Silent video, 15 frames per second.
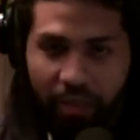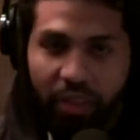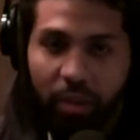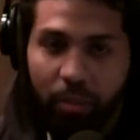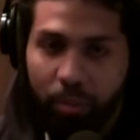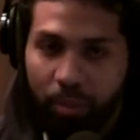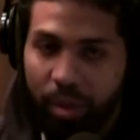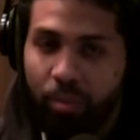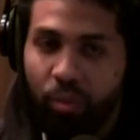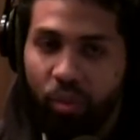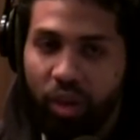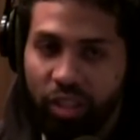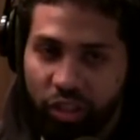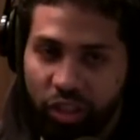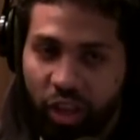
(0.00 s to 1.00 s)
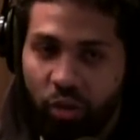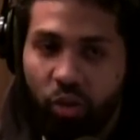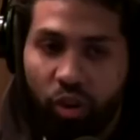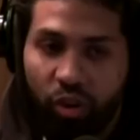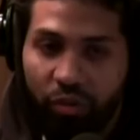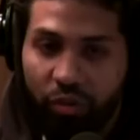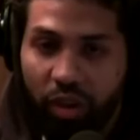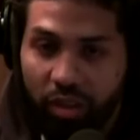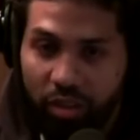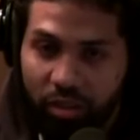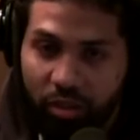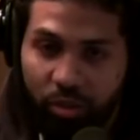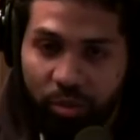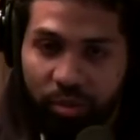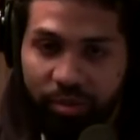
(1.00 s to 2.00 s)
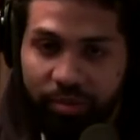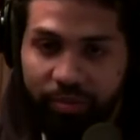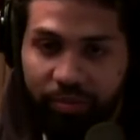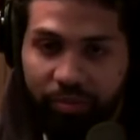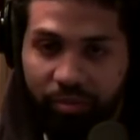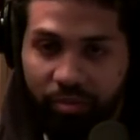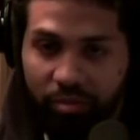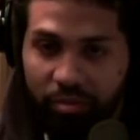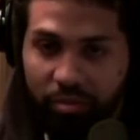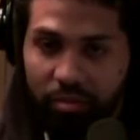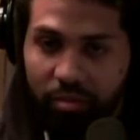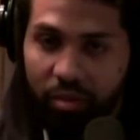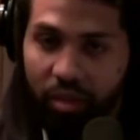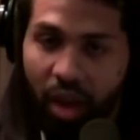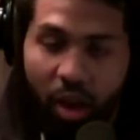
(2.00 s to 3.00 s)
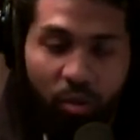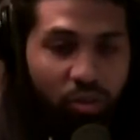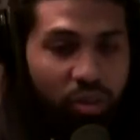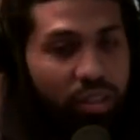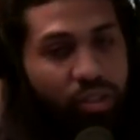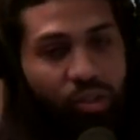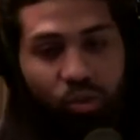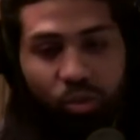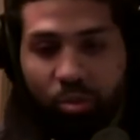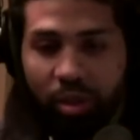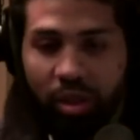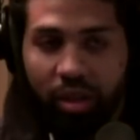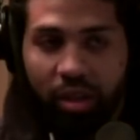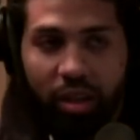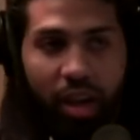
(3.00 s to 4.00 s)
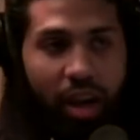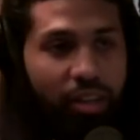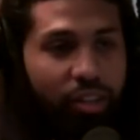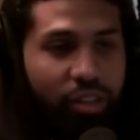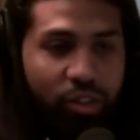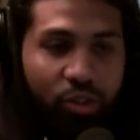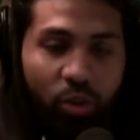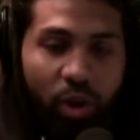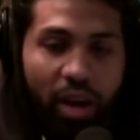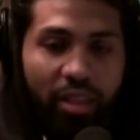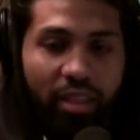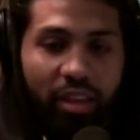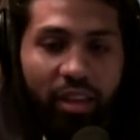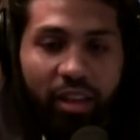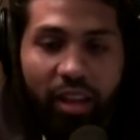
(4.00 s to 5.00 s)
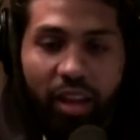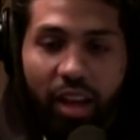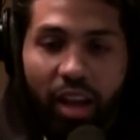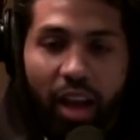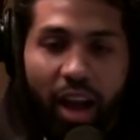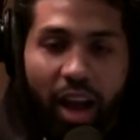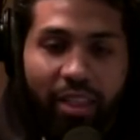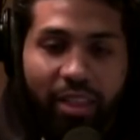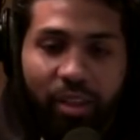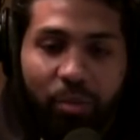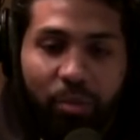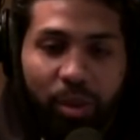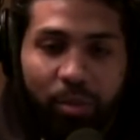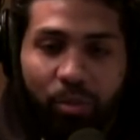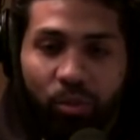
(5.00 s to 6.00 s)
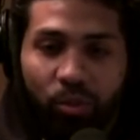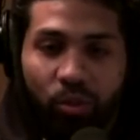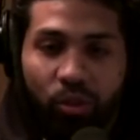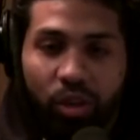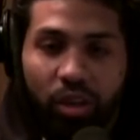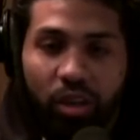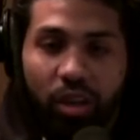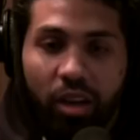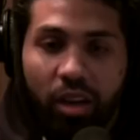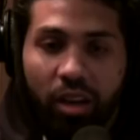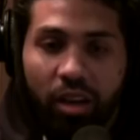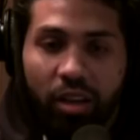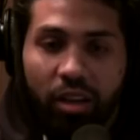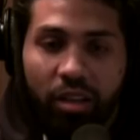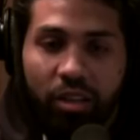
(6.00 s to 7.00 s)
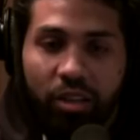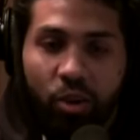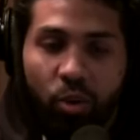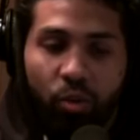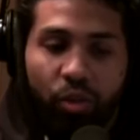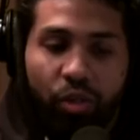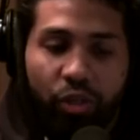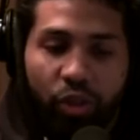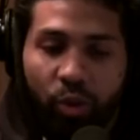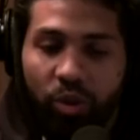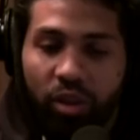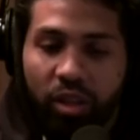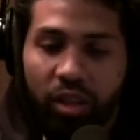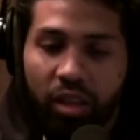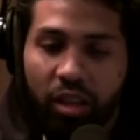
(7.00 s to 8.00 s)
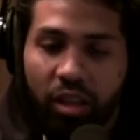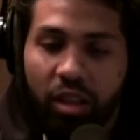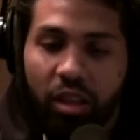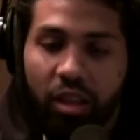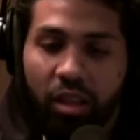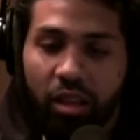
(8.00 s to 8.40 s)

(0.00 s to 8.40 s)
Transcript: I think people in general are fucking stupid. I really do, man. I just do. I think, I think people uh, don't thoroughly